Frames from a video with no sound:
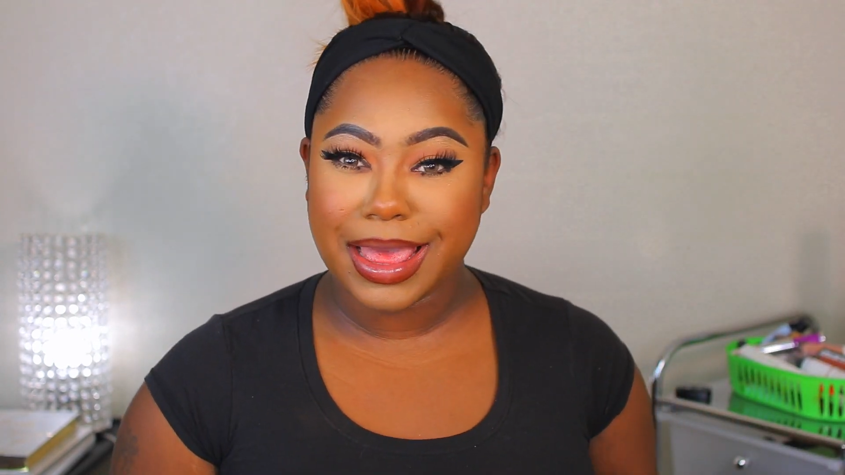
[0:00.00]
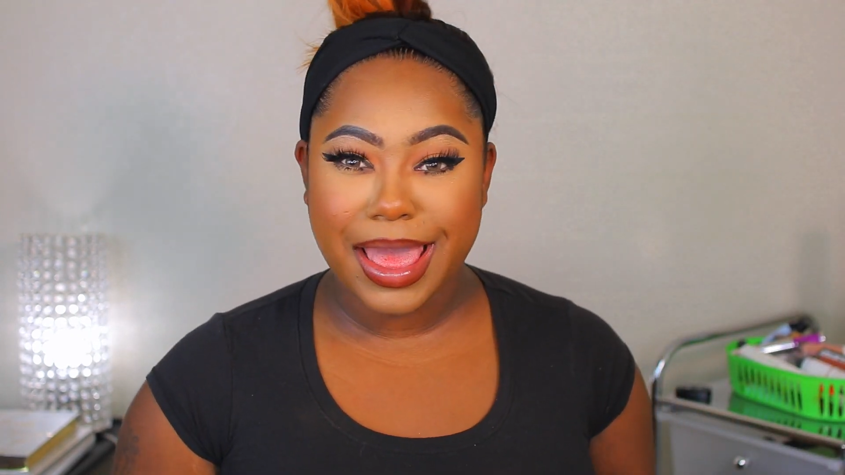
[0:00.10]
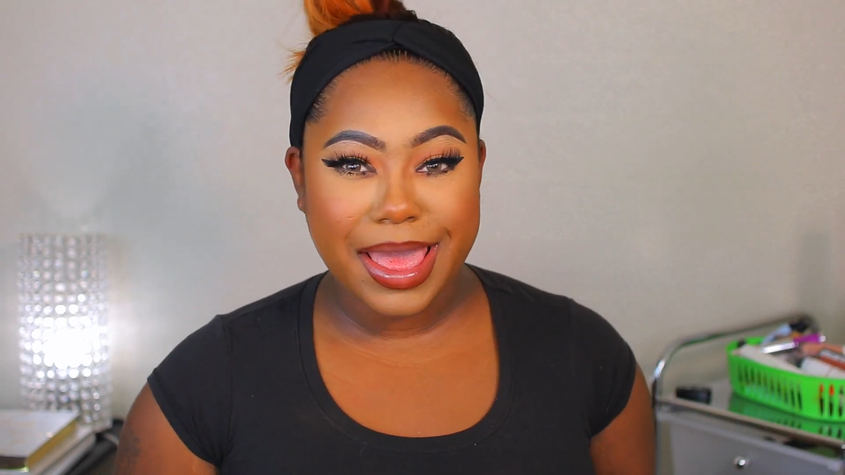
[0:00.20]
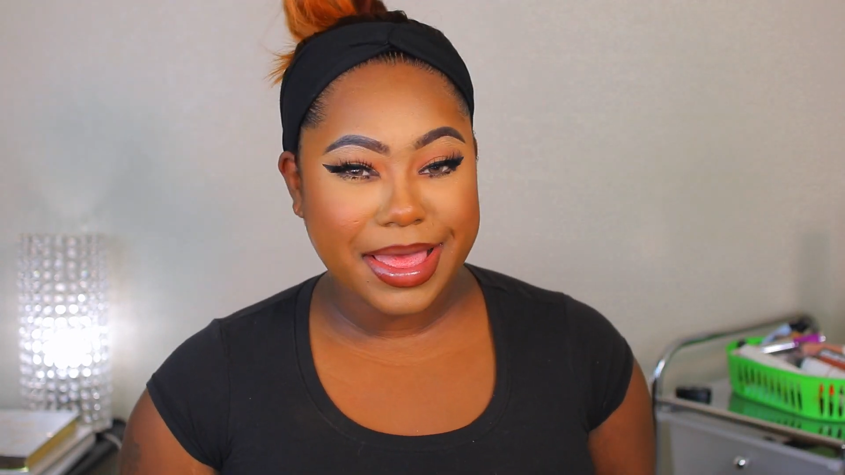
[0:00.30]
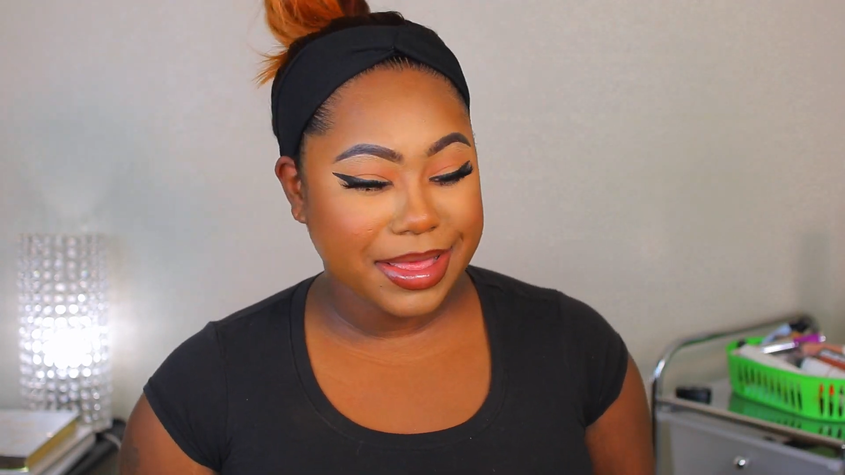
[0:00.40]

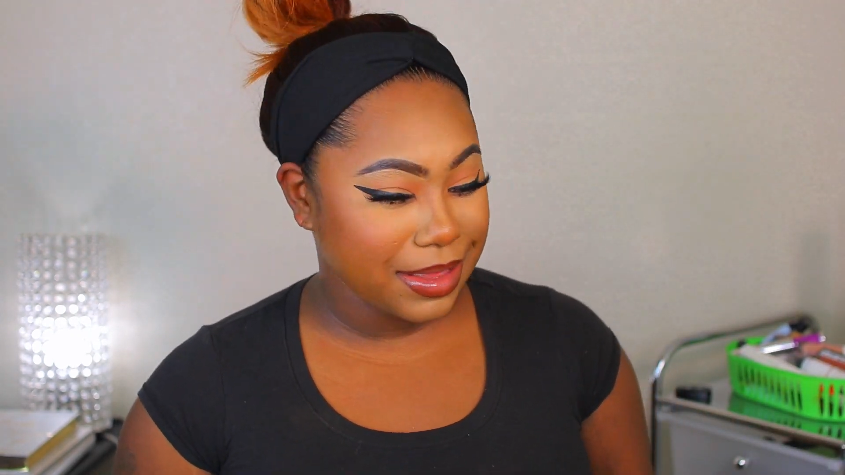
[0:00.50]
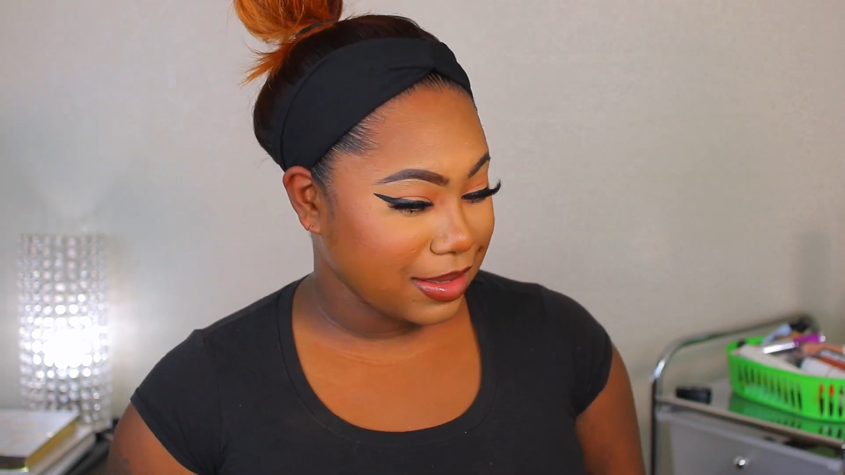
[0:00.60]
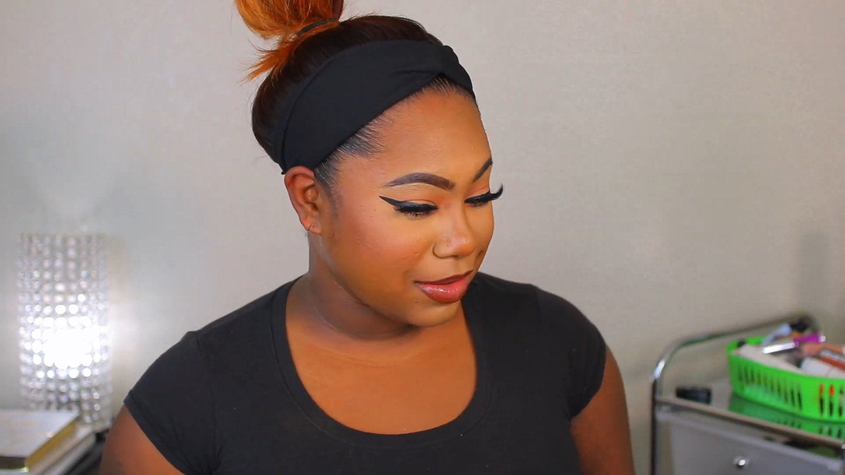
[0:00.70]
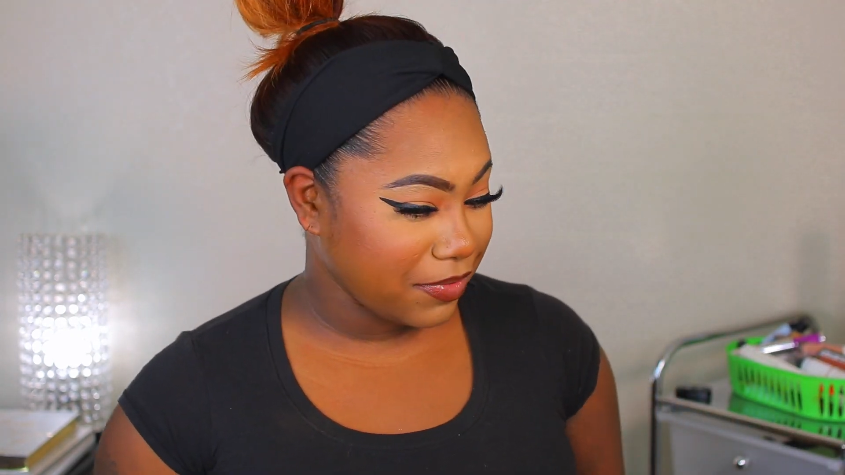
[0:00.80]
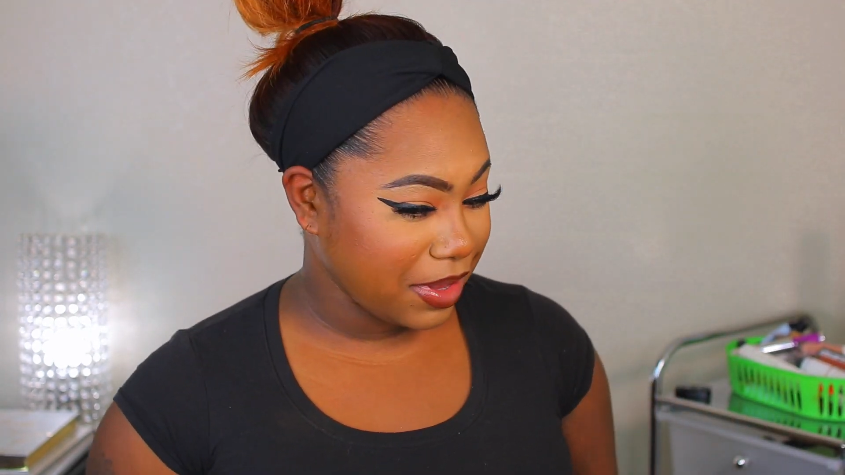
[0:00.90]

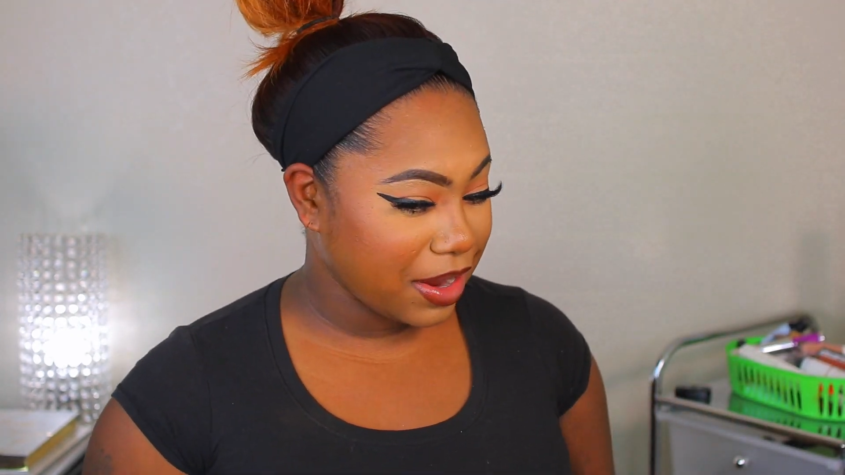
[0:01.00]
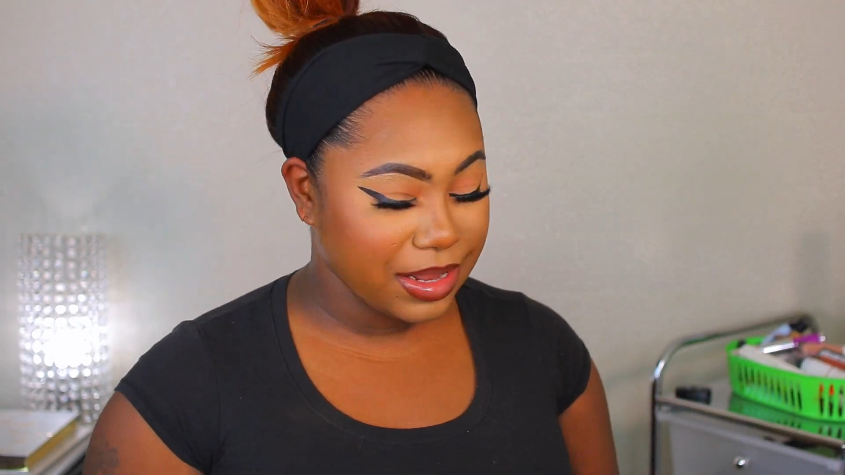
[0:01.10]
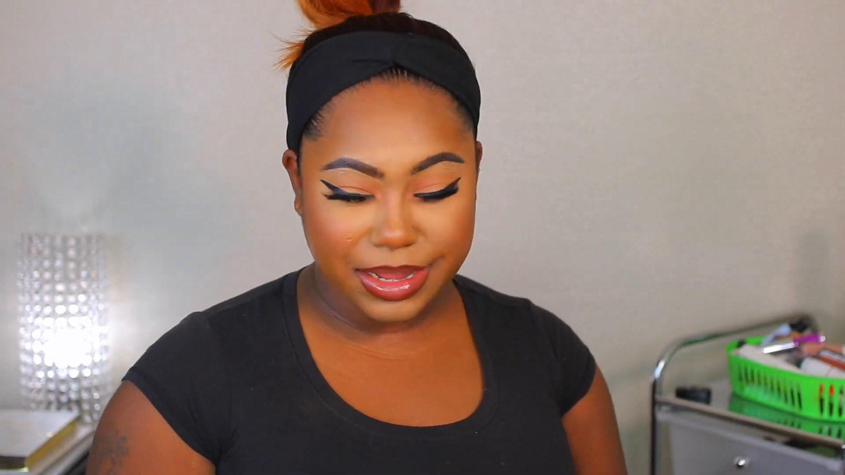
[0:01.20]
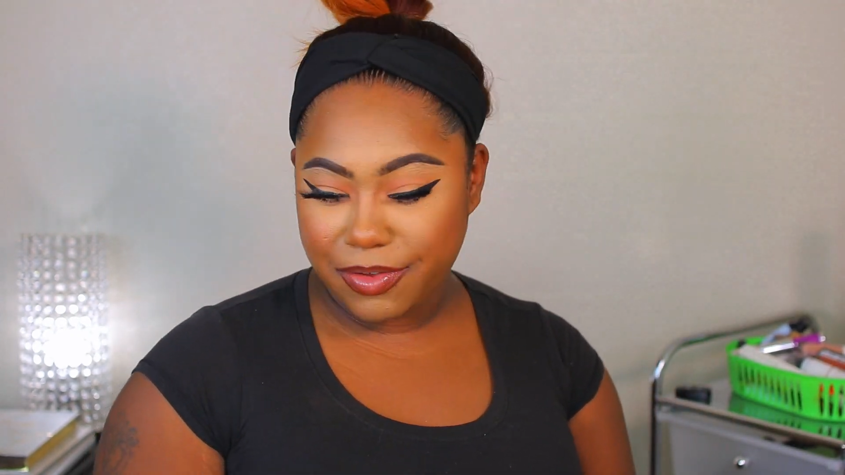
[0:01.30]
yes we are